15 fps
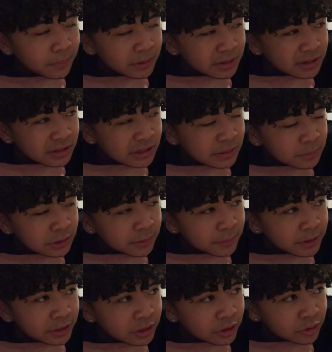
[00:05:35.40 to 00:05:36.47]
but at the same time
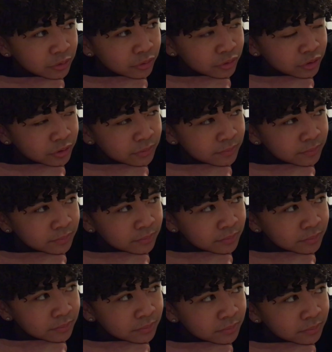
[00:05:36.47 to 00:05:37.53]
I don't
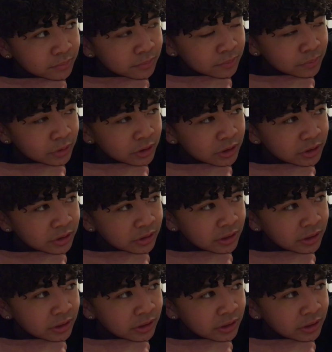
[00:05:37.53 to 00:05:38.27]
because